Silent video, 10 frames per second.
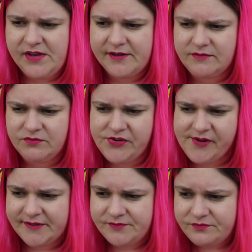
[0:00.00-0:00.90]
That
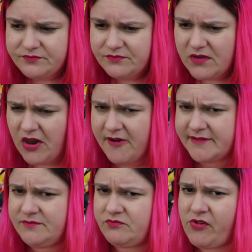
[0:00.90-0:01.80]
tasted, like,
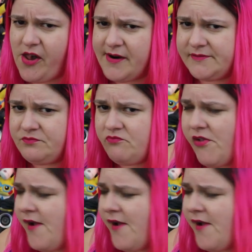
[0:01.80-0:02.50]
cleaner.